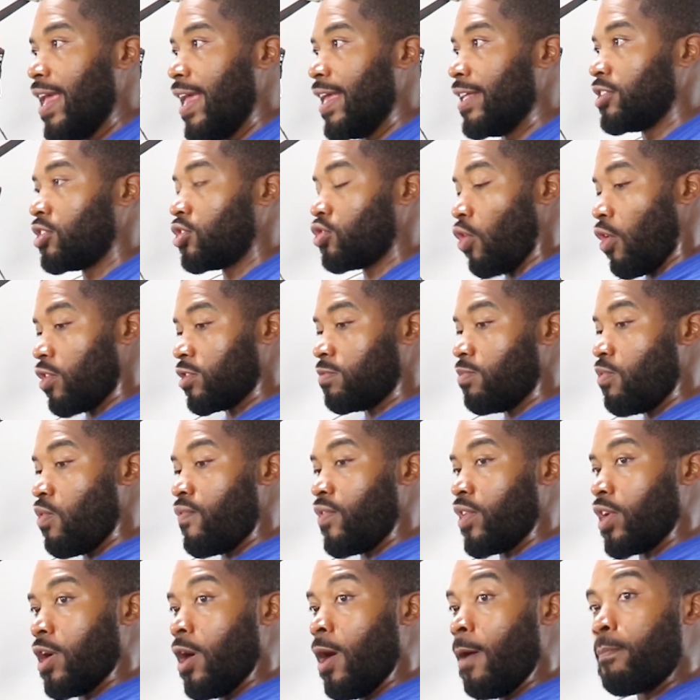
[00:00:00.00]
and starts
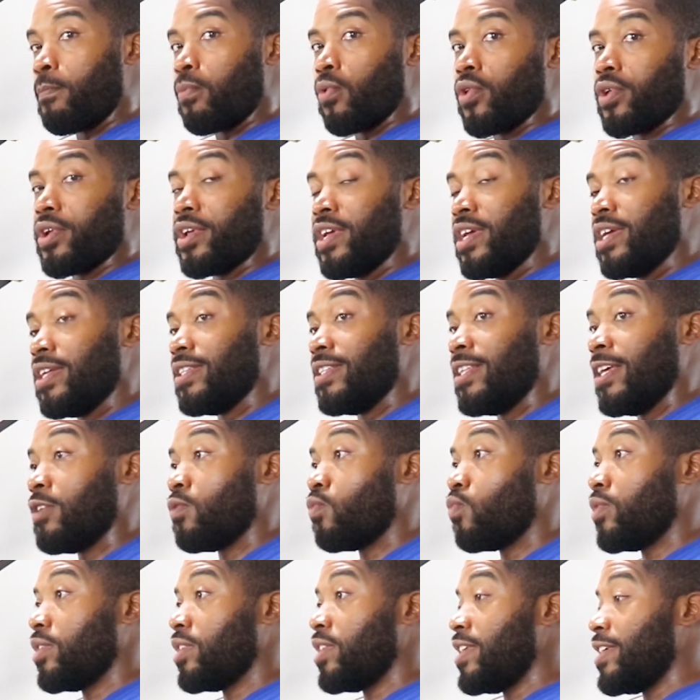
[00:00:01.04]
moving upward.
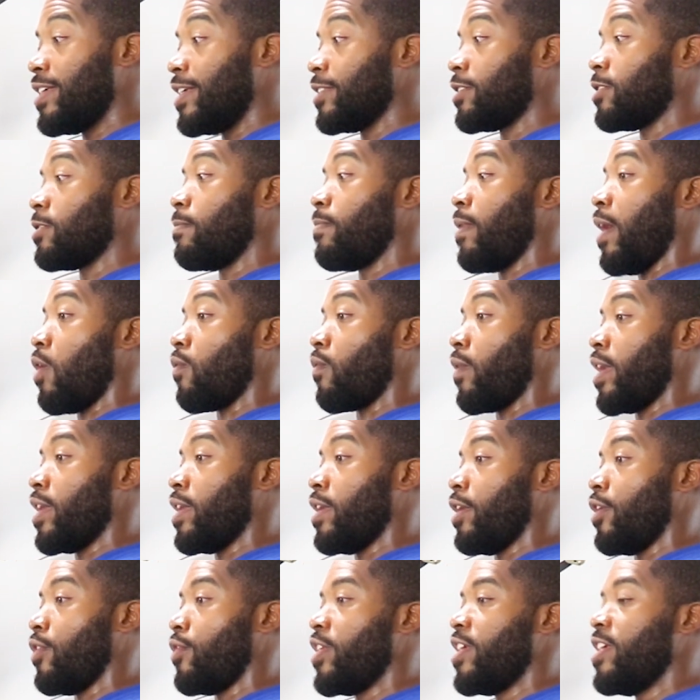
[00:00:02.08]
Then when he gets about right
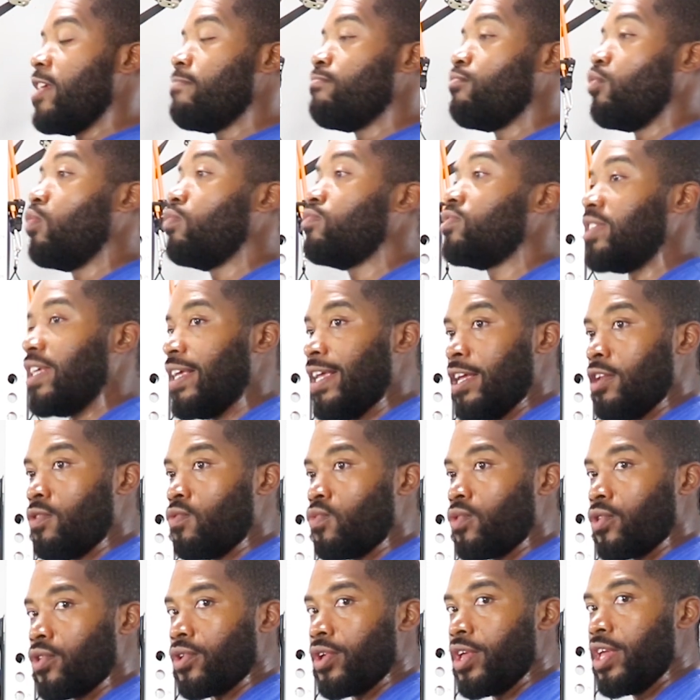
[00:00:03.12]
here, he moves
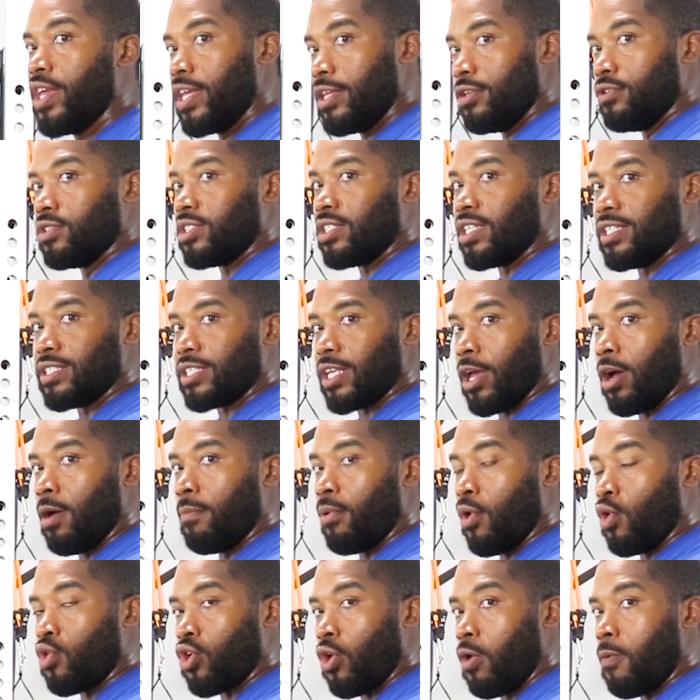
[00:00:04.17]
inward. You see his
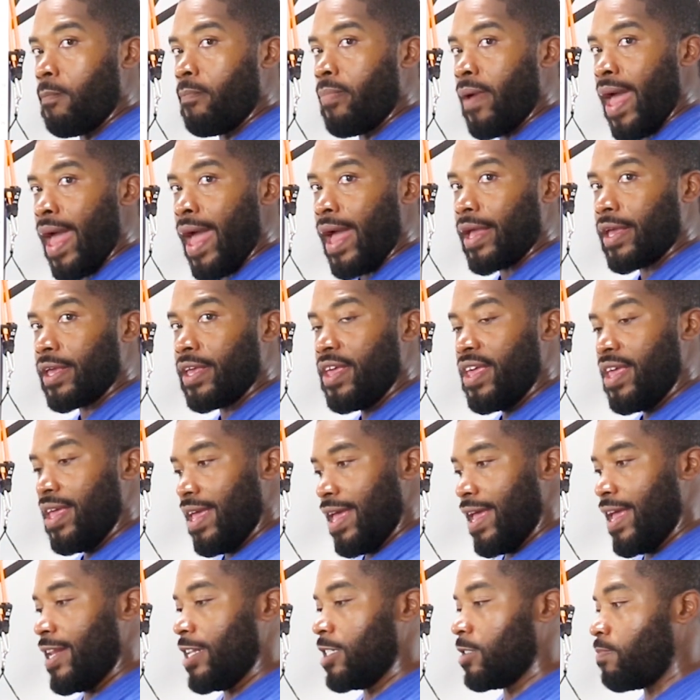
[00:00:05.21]
elbow go back
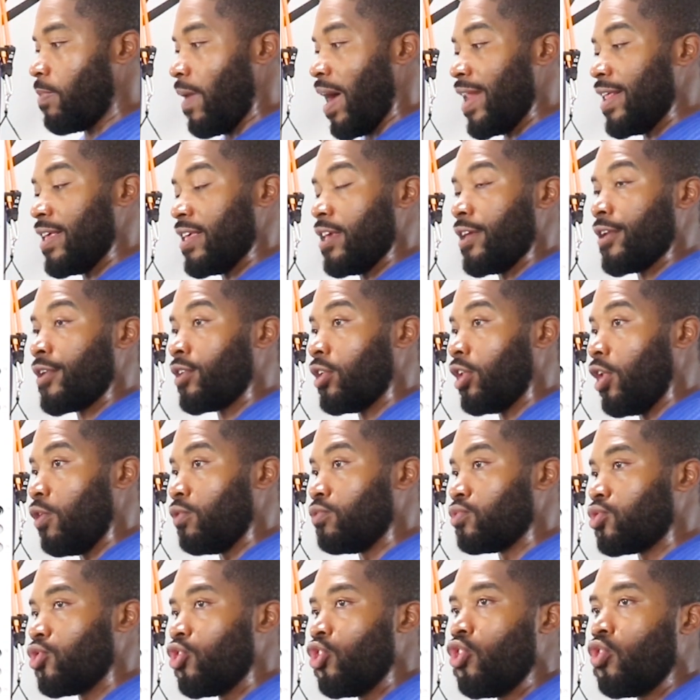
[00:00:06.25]
and his body get
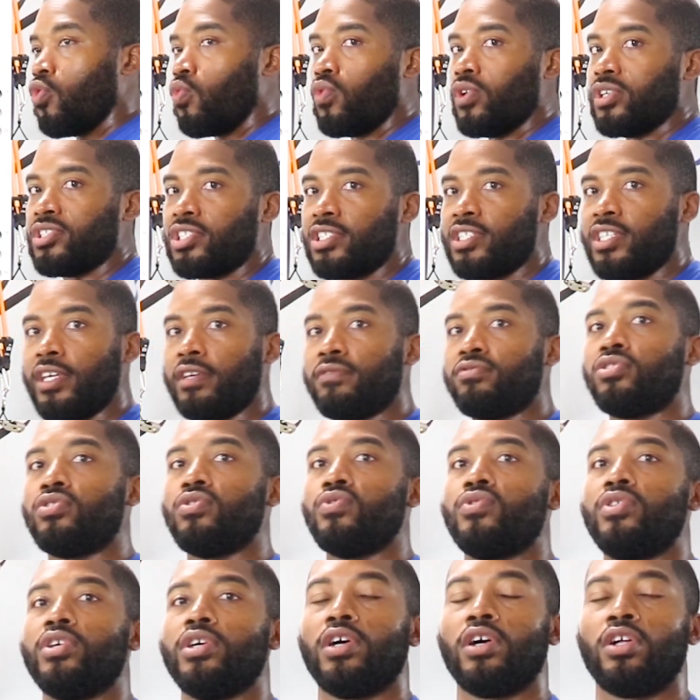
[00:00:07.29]
close, which gives
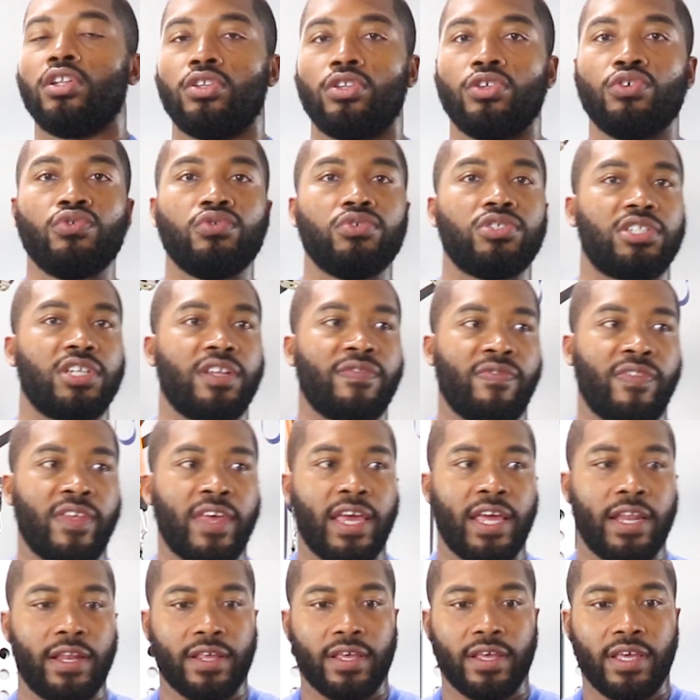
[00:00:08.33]
you the illusion
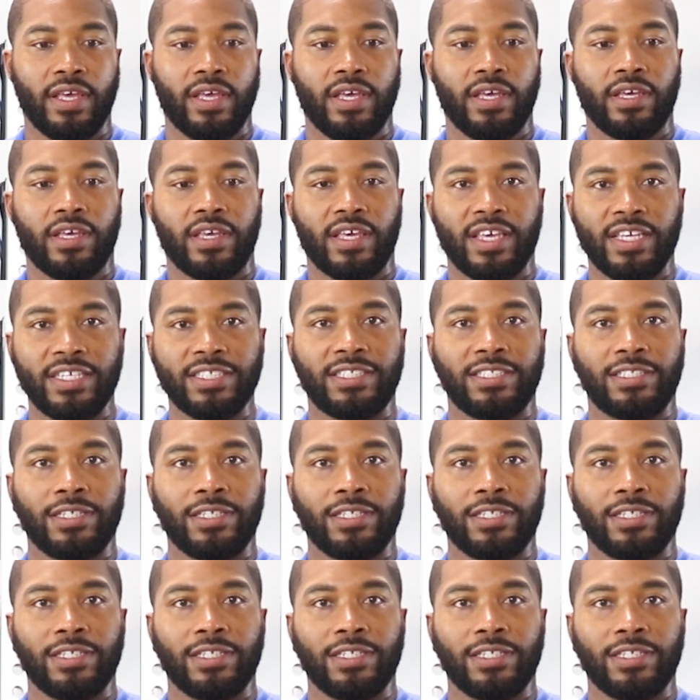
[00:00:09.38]
that he's